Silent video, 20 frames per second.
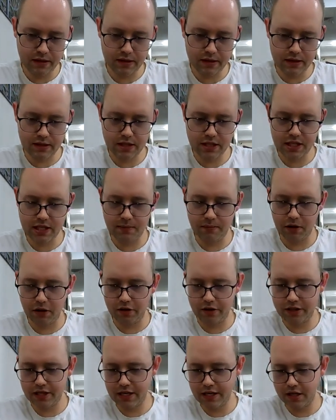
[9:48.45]
it's
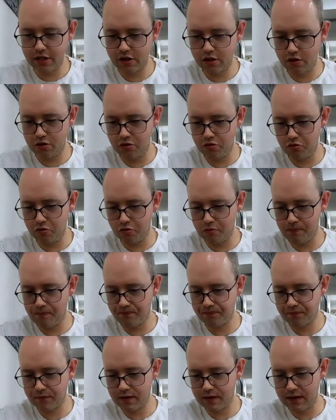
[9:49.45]
similar taste to
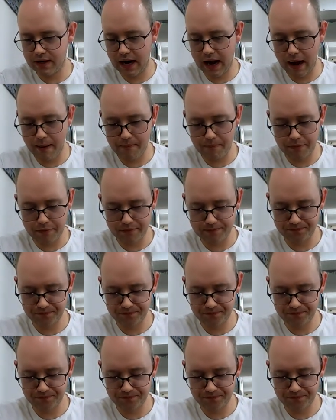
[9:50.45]
lamb.